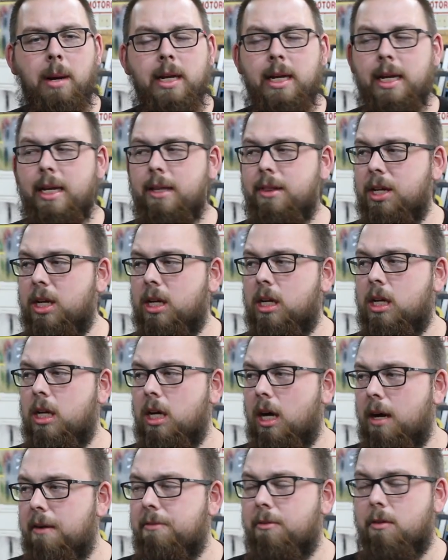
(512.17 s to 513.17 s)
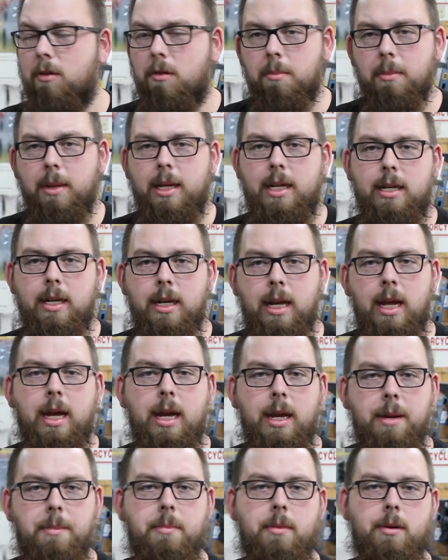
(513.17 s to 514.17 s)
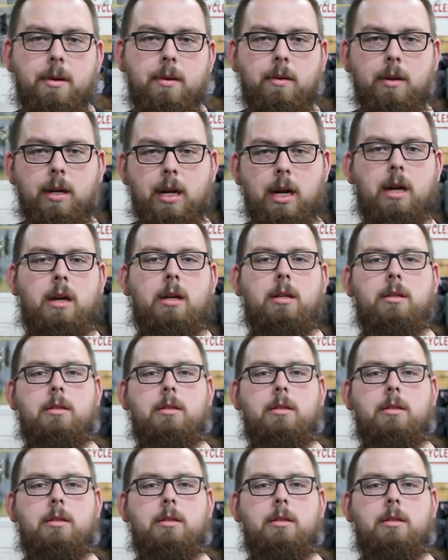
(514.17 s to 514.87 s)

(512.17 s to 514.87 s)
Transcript: I need the government name. Okay.